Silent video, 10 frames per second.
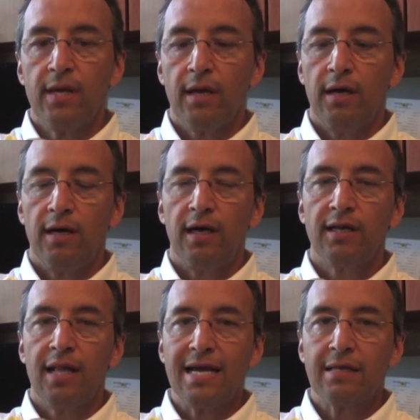
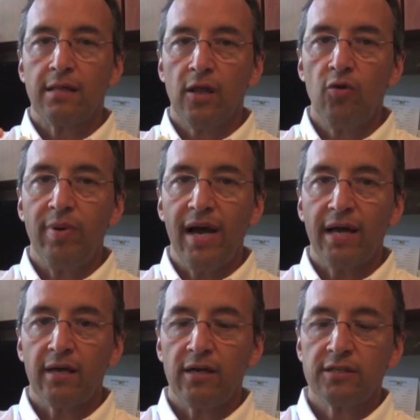Unlike the low
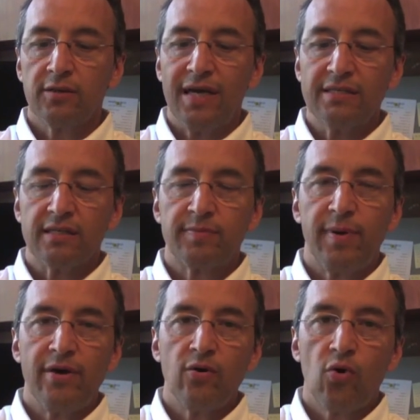back, it also has a
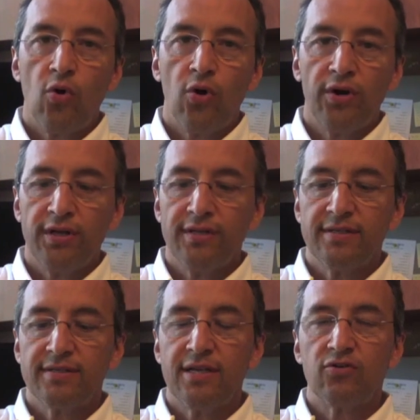spinal cord in
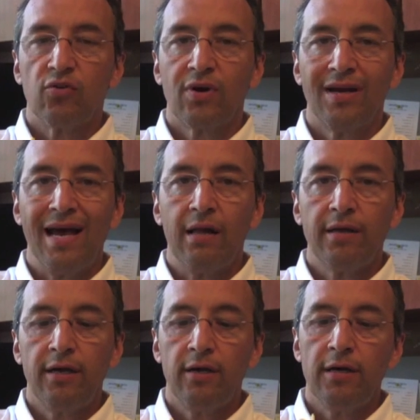this central canal
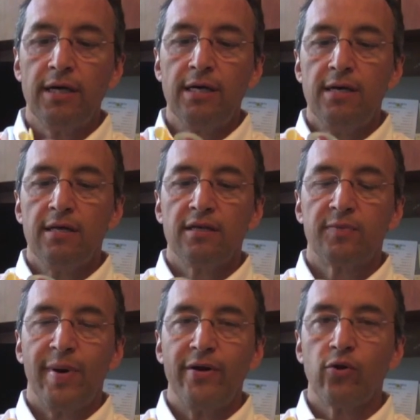here. The
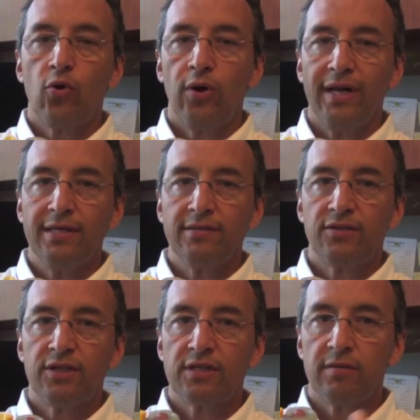spinal cord ends
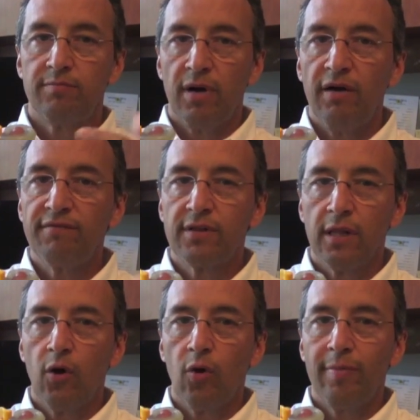just above the
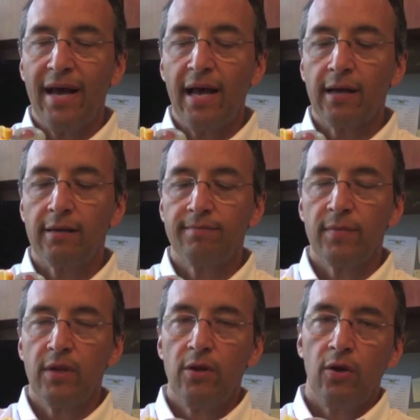lower back
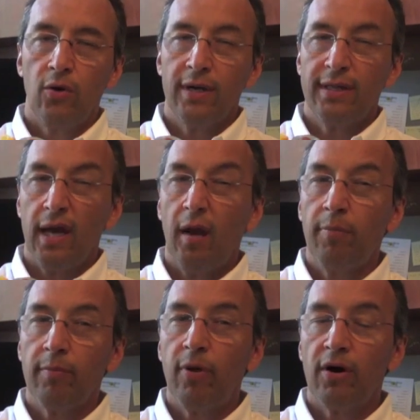or at the
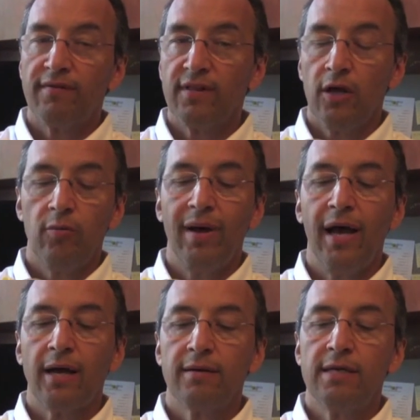upper part of the low
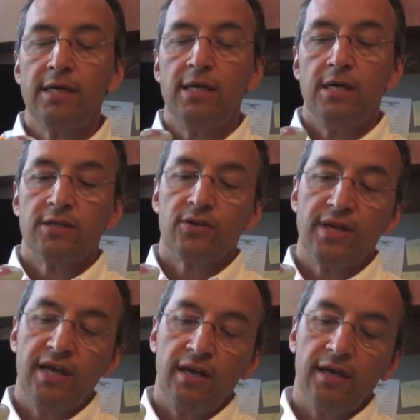back. So
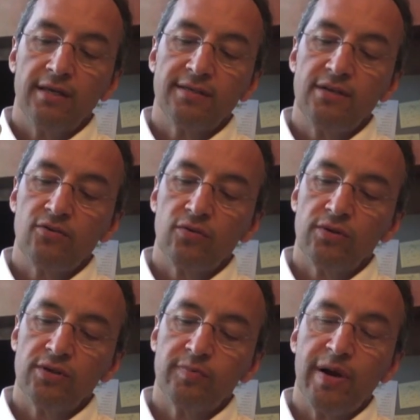
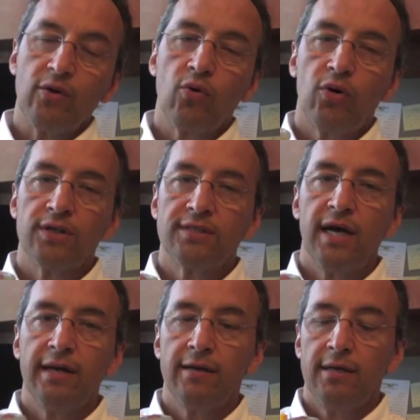the spinal cord is
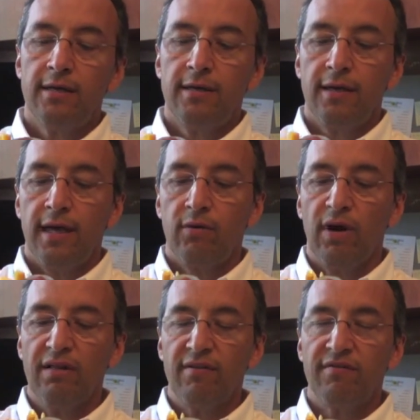not a
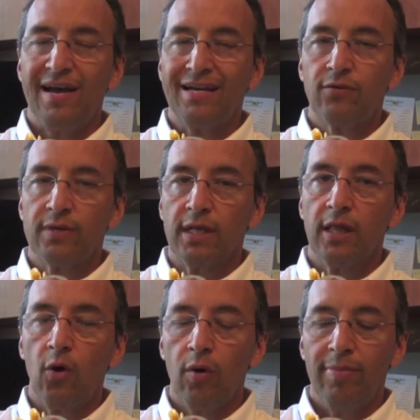relevant factor in the
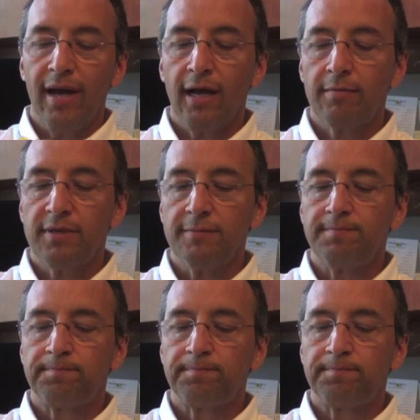lower back, but